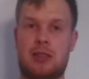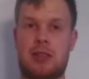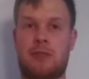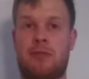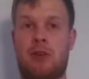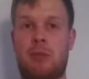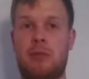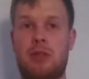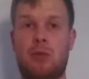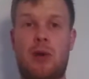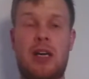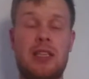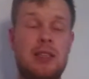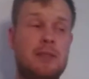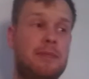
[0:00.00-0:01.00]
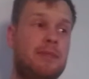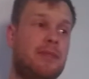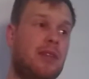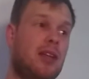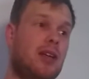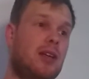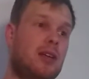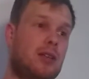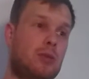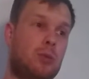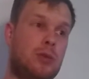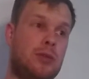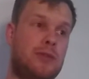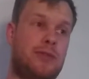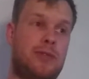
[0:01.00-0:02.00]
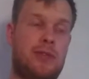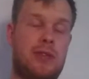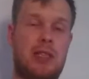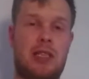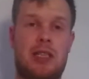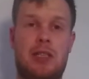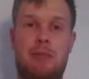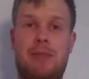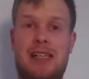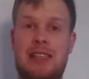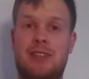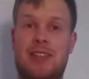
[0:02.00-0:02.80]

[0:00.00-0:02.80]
Formula 1 with Max